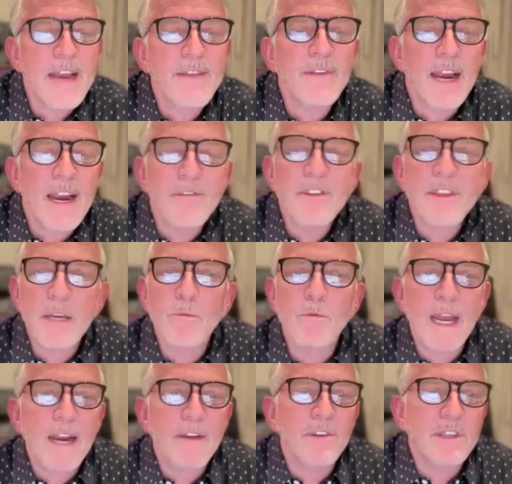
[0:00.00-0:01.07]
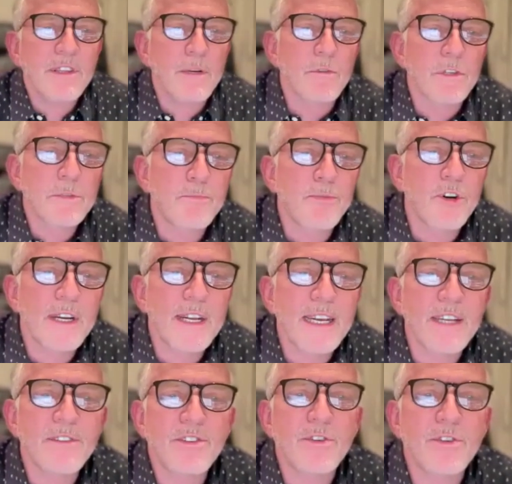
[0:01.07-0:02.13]
everything was put
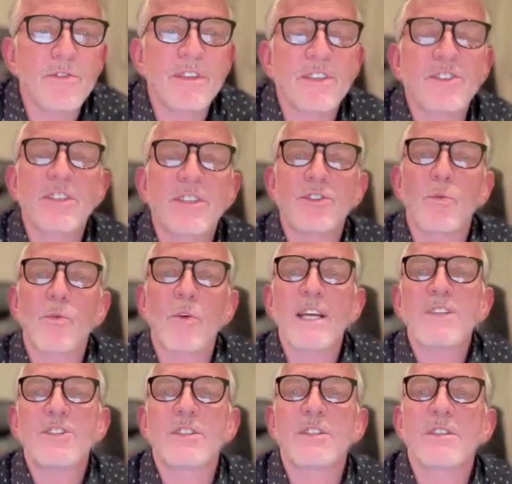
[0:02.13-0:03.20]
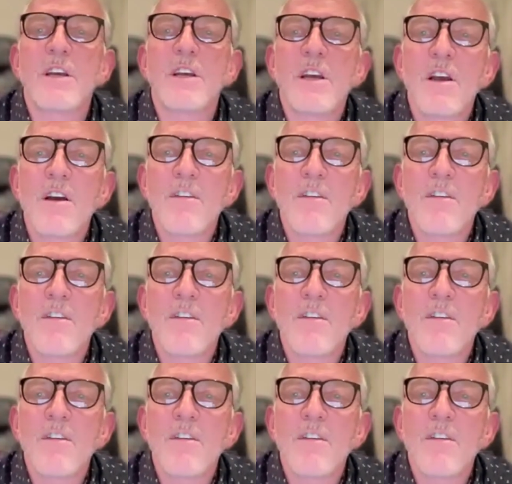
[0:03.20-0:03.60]
into the situation